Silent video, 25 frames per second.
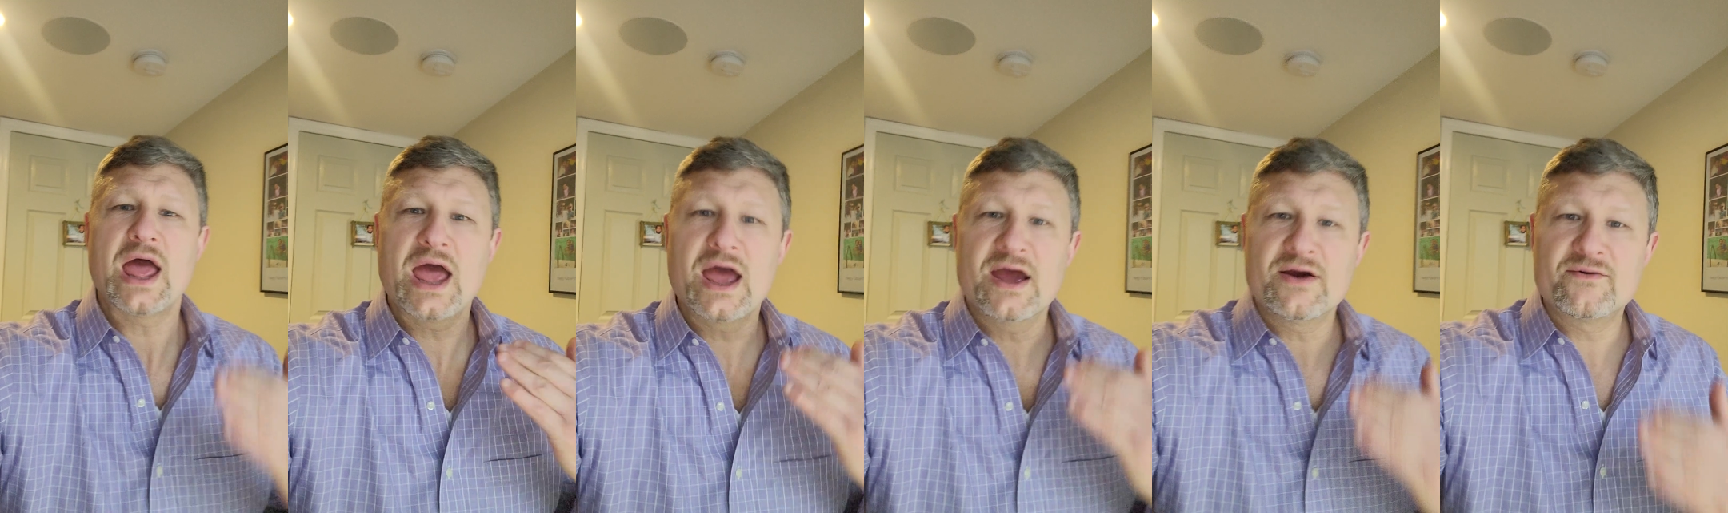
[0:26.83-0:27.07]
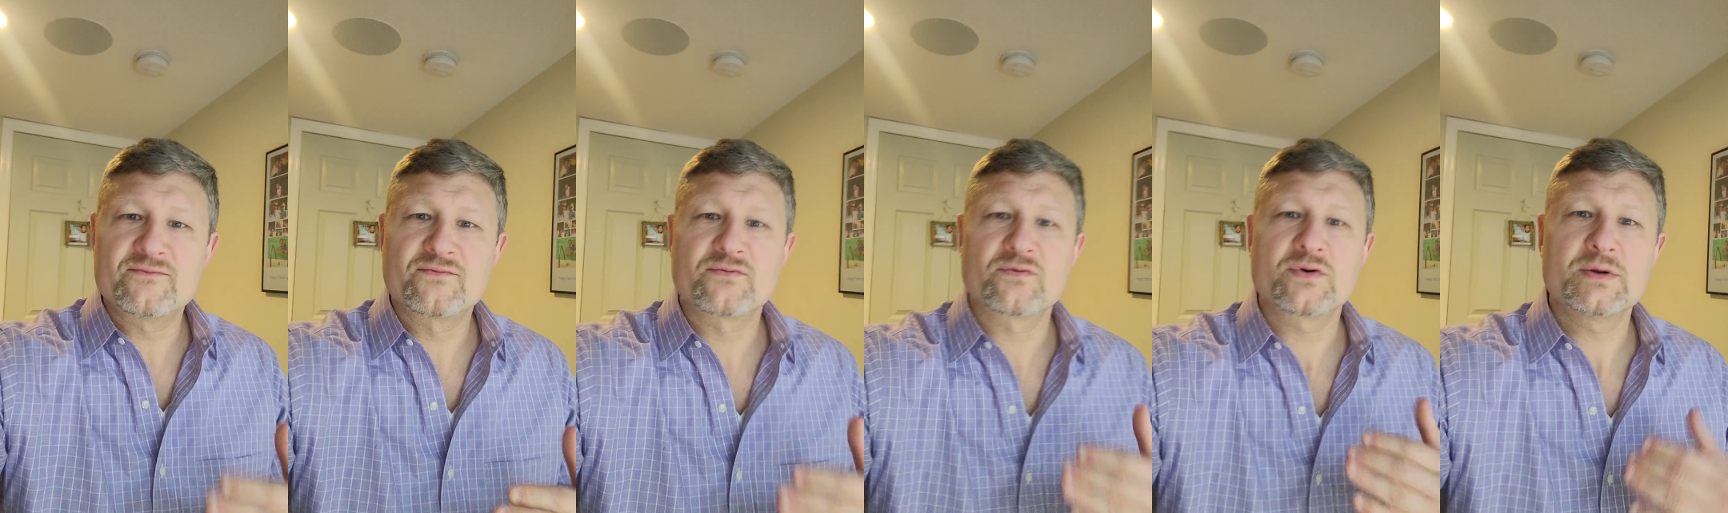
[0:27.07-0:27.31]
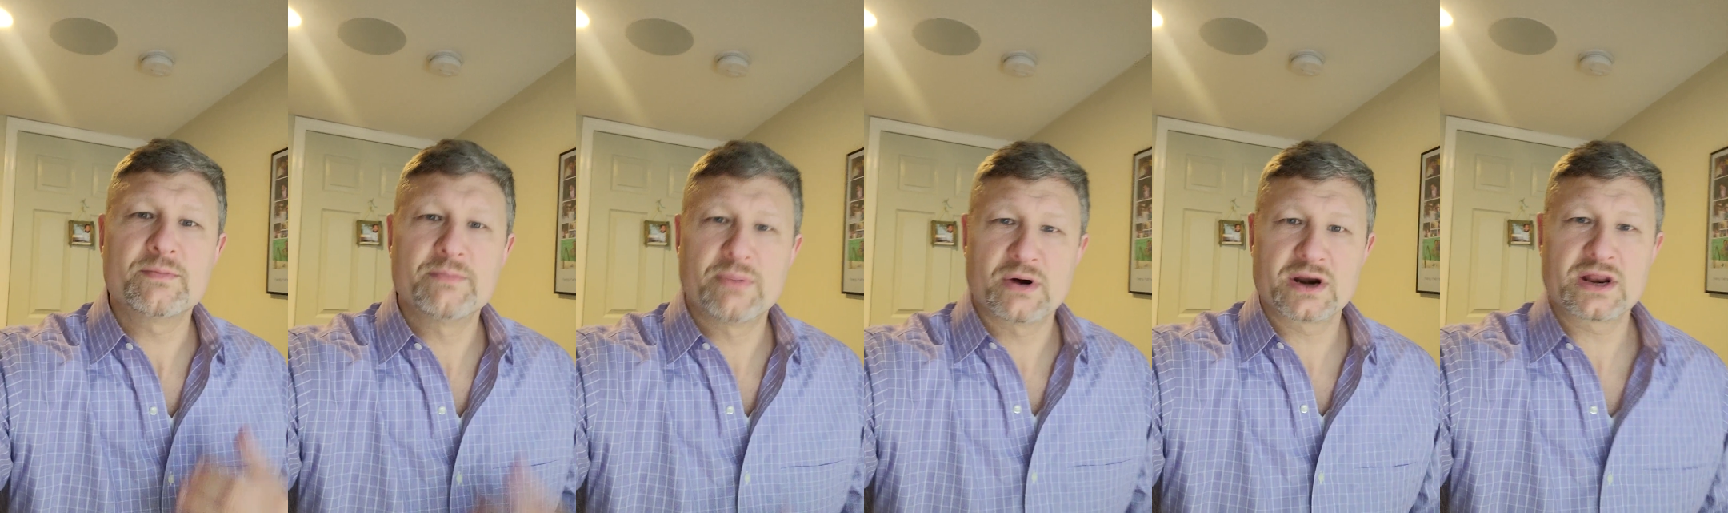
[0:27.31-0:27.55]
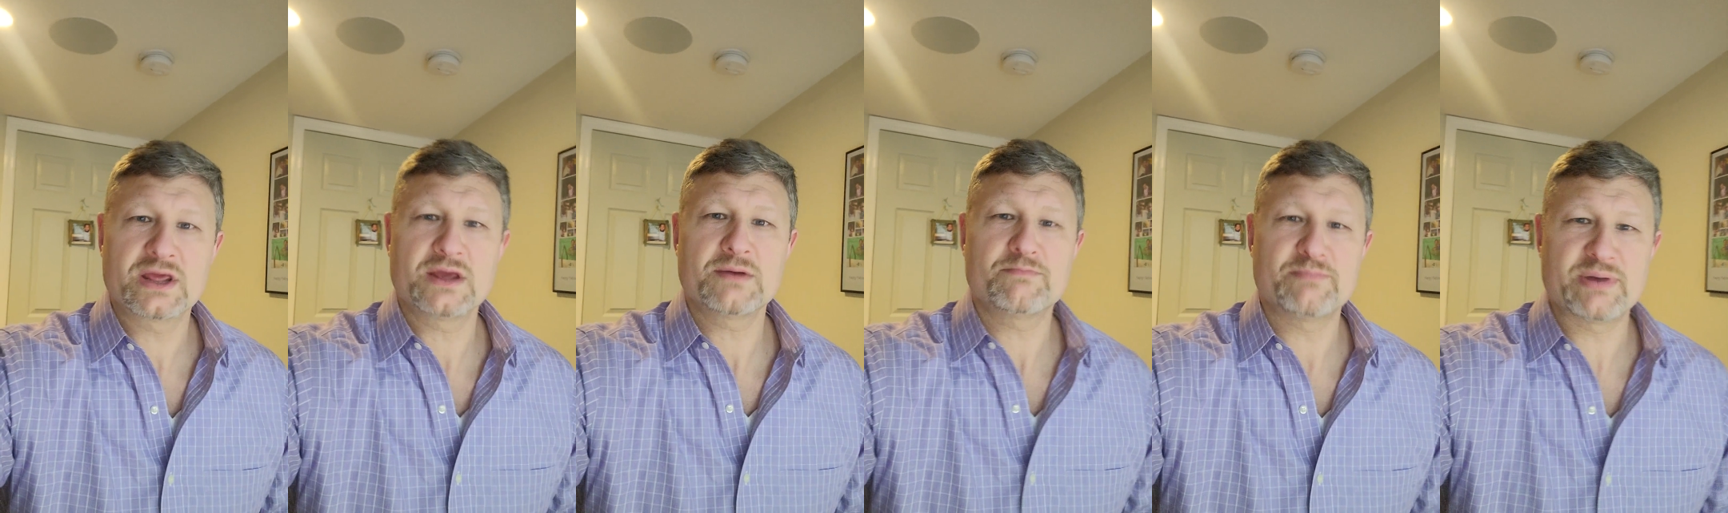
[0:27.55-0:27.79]

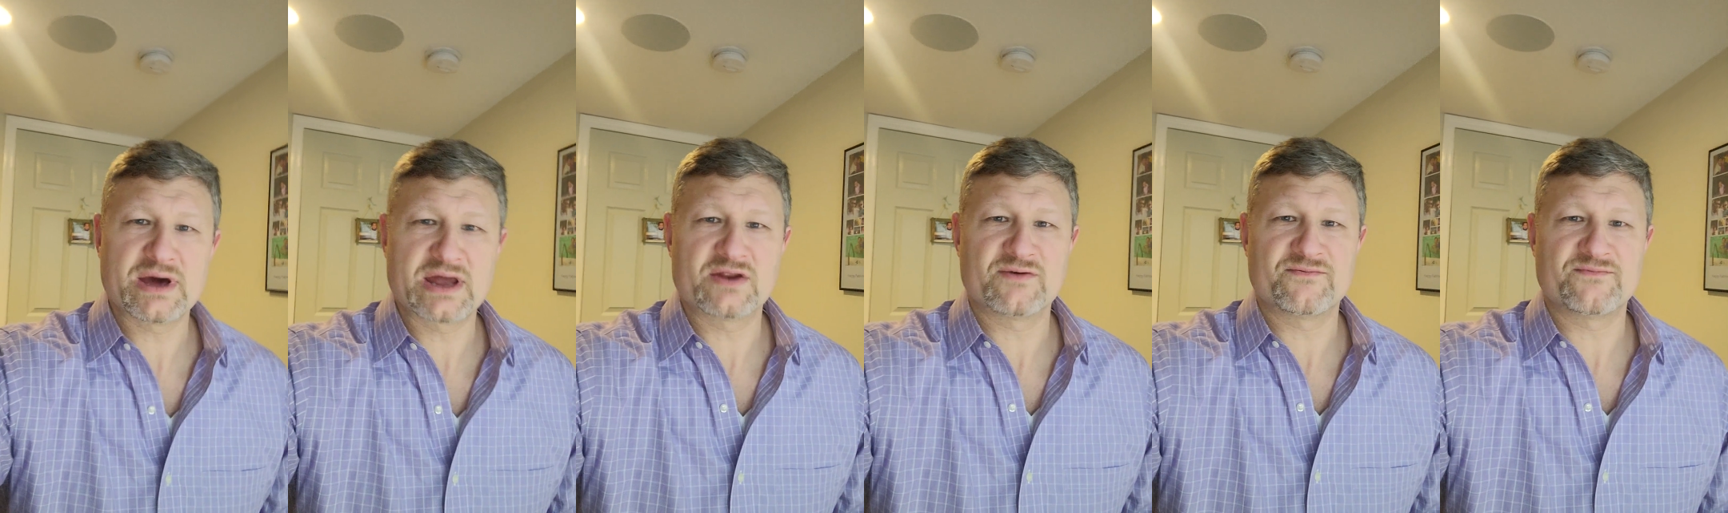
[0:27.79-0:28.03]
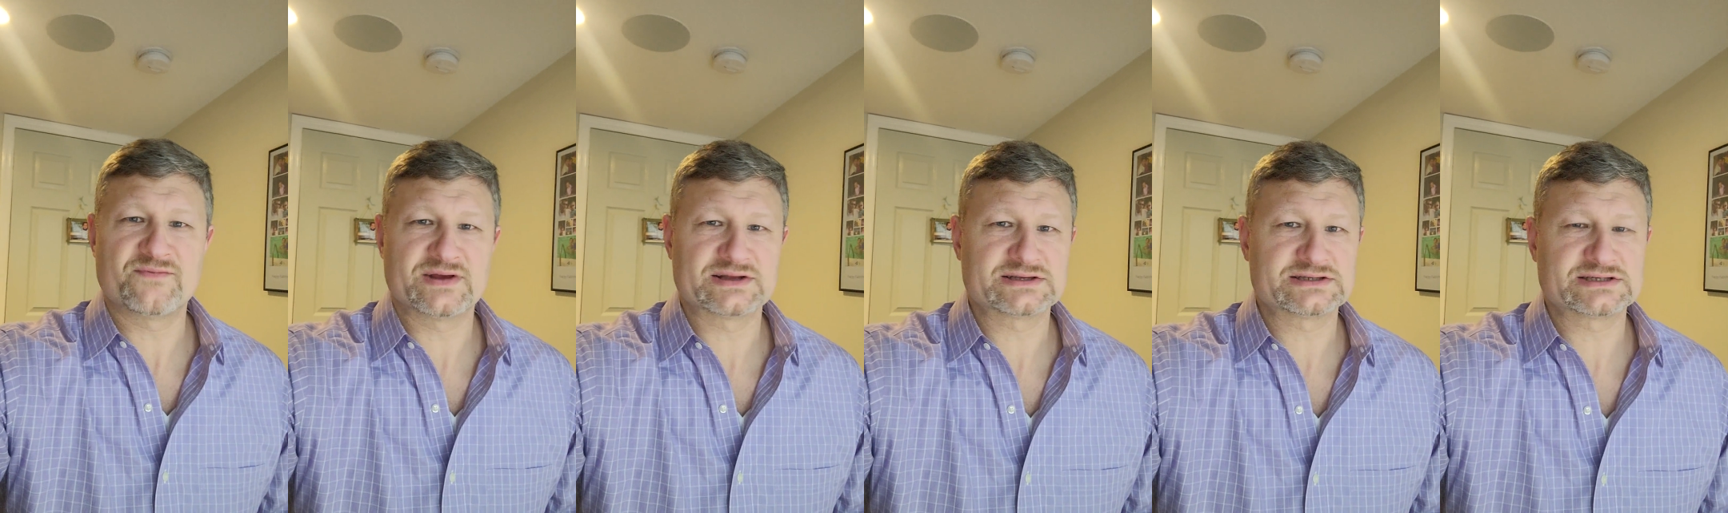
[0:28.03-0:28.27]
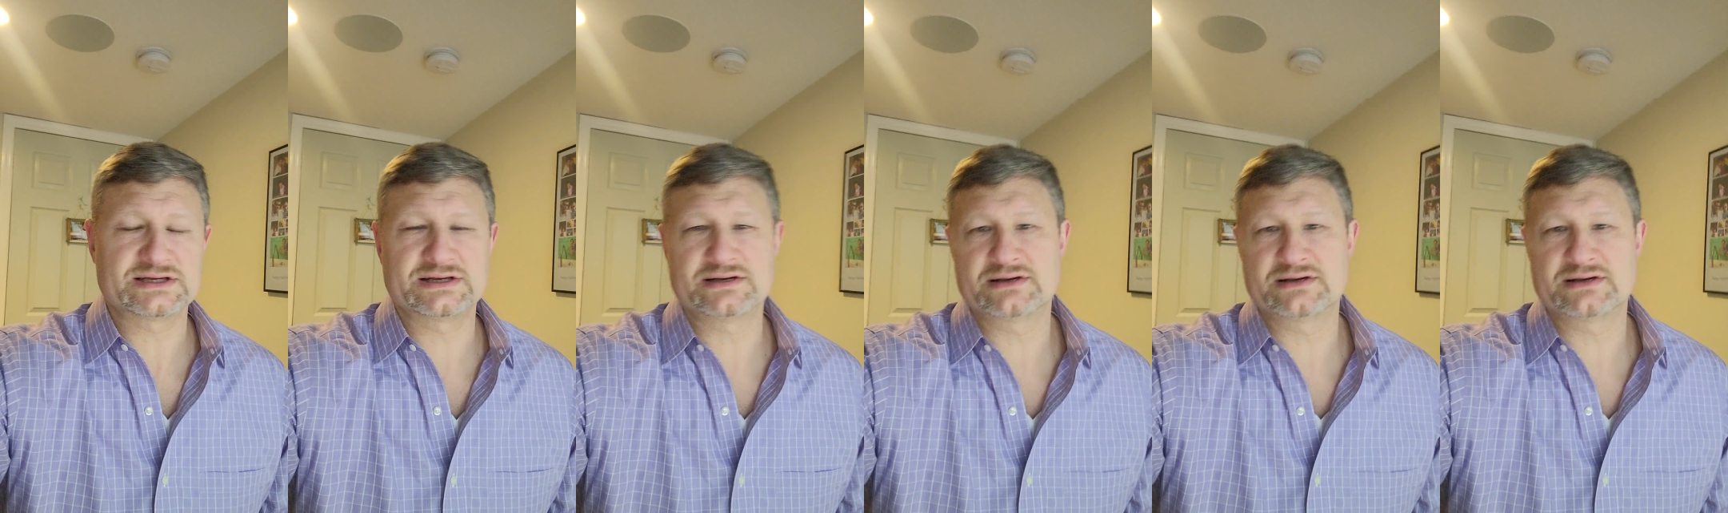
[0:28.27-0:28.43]
Everybody benefits.